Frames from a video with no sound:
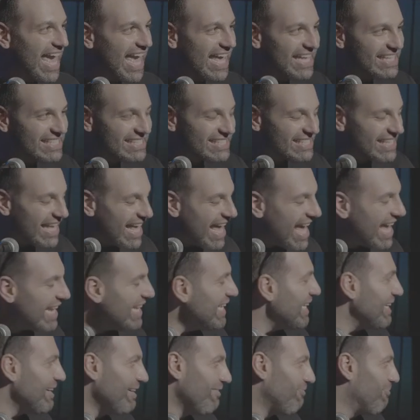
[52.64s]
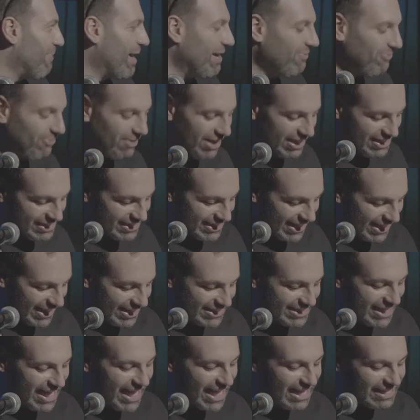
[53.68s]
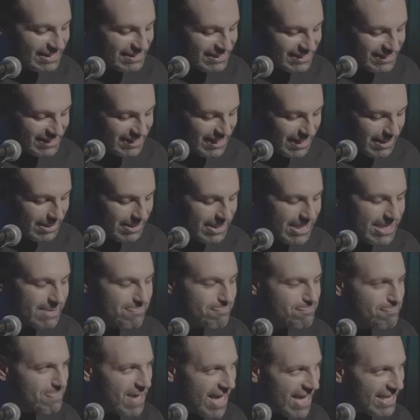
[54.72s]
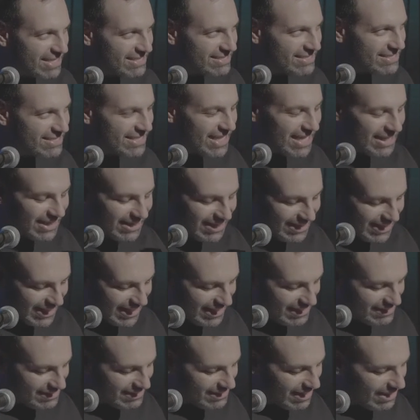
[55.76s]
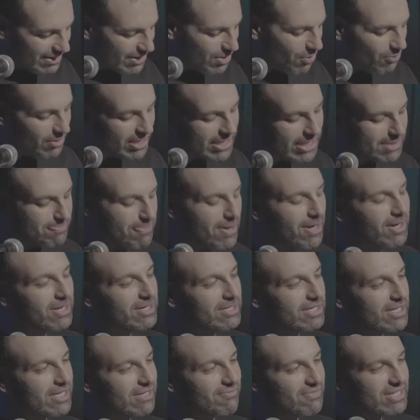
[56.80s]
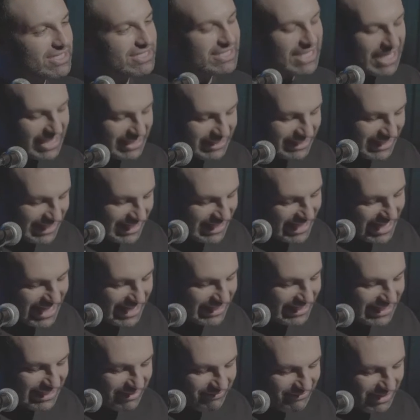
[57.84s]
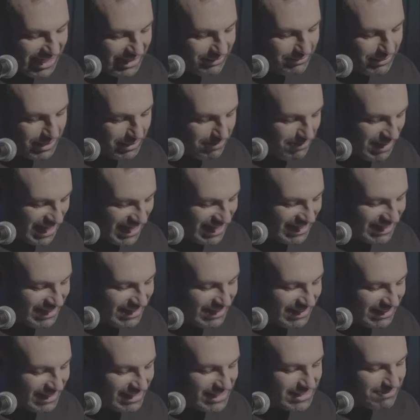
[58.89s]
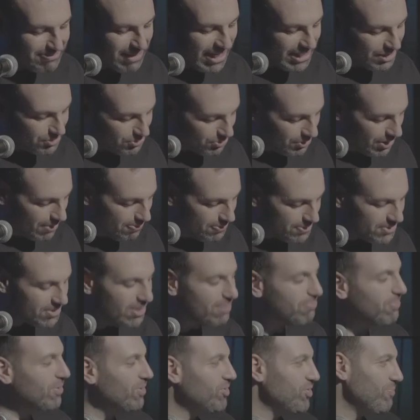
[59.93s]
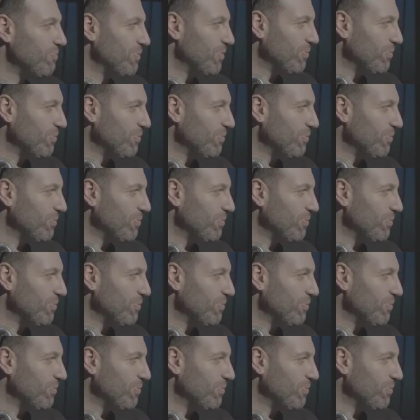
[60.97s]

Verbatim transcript: As any of my friends can attest, the best and least annoying part of attending any event with me is my trip to the merch